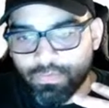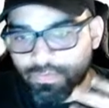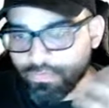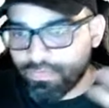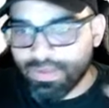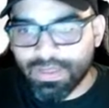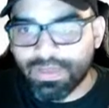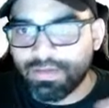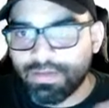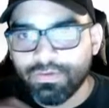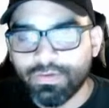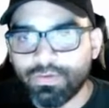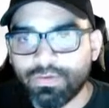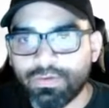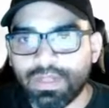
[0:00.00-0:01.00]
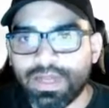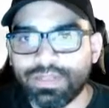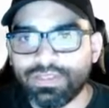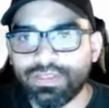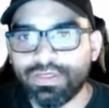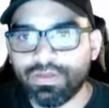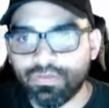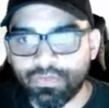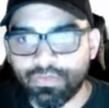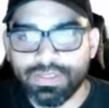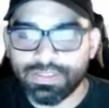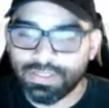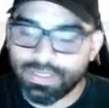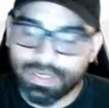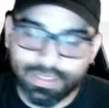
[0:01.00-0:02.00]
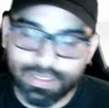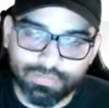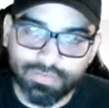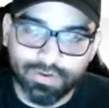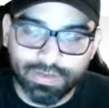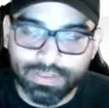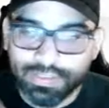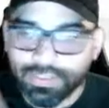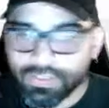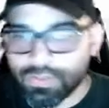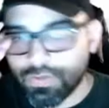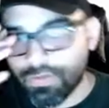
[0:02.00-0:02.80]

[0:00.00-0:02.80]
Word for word: via, you know, logic and reason, and at the very least through